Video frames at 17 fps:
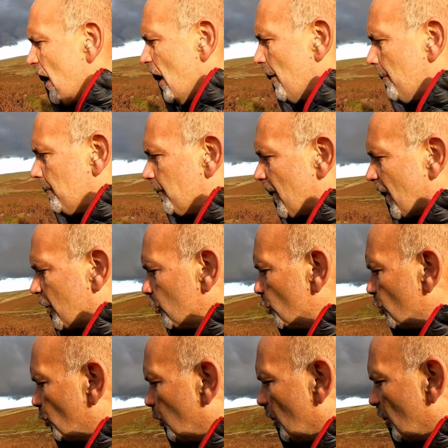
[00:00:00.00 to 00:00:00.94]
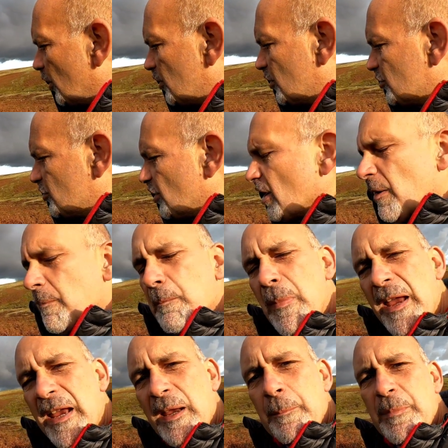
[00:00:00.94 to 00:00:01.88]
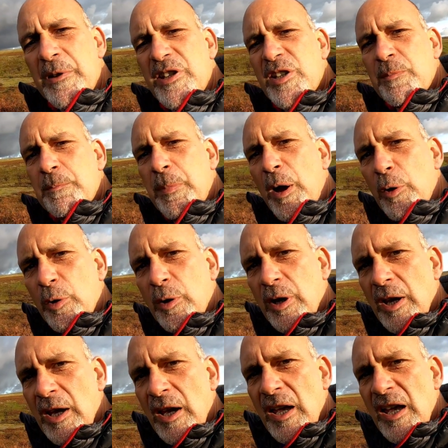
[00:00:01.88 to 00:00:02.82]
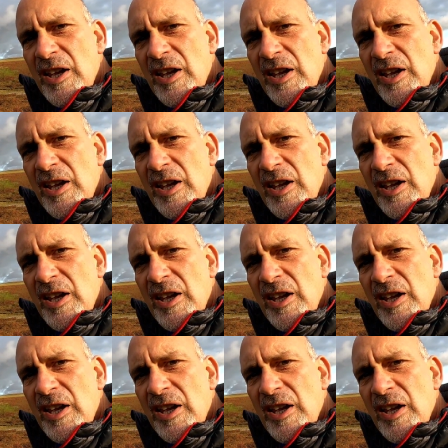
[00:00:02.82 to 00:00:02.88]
And OookWorks make bespoke